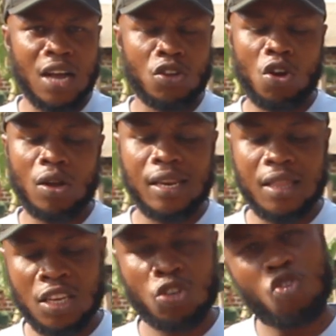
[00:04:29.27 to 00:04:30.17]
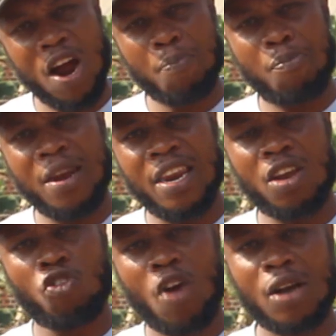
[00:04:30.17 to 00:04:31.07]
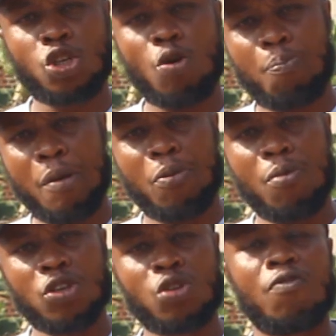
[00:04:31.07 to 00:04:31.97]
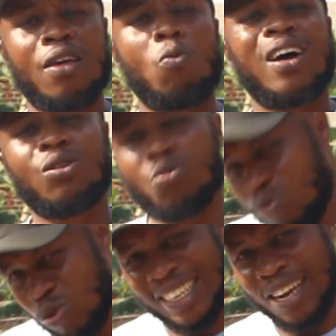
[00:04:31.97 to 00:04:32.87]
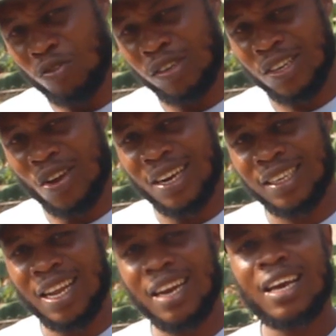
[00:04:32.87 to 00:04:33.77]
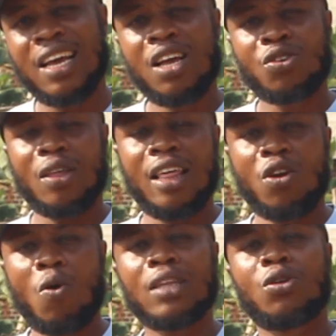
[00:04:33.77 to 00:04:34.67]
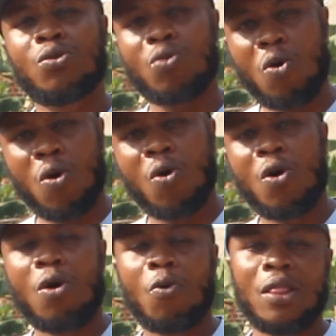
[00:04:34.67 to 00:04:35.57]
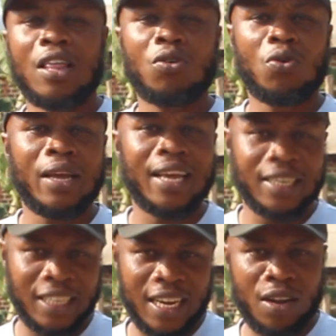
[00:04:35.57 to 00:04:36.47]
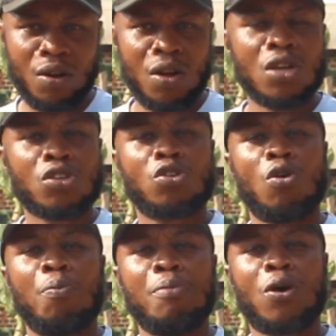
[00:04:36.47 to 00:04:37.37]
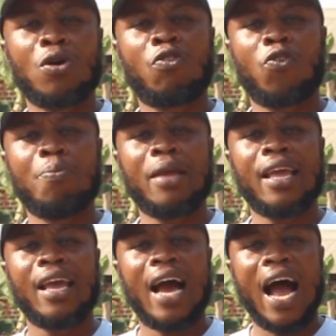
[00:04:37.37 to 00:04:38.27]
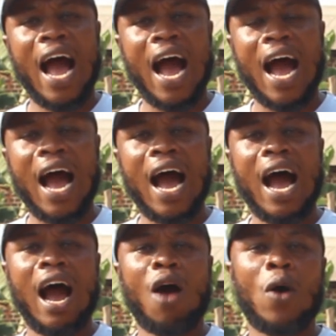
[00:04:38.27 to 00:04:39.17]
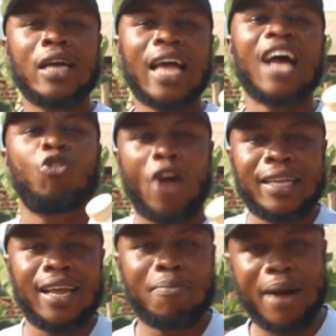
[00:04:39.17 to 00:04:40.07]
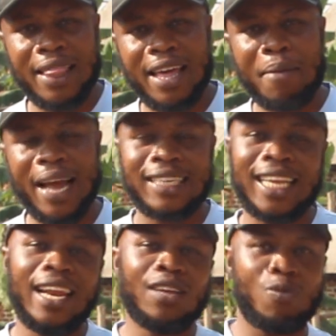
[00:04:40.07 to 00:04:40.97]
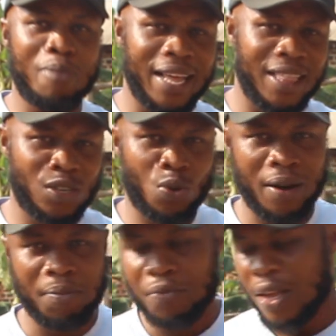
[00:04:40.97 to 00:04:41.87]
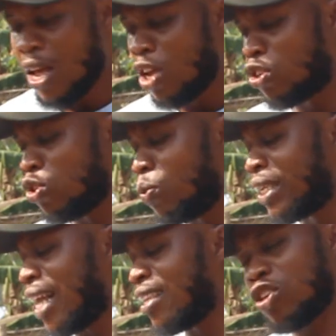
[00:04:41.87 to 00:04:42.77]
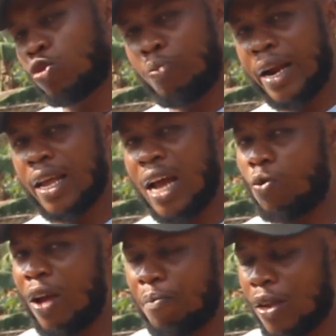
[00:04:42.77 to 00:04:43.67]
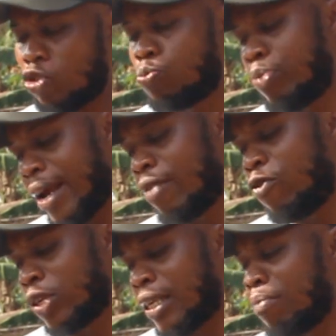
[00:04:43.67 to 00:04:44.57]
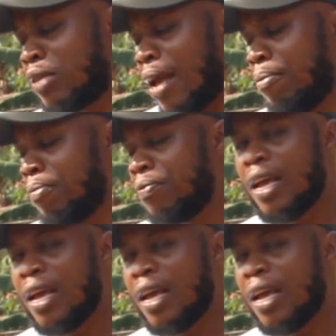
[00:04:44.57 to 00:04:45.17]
You know, these drug shop people, most of them want to do sales, you understand? So they don't want you to go without doing a sale. So because for me, I was attracted by them, I decided to buy this one. So we started spraying, and we have been spraying for some time.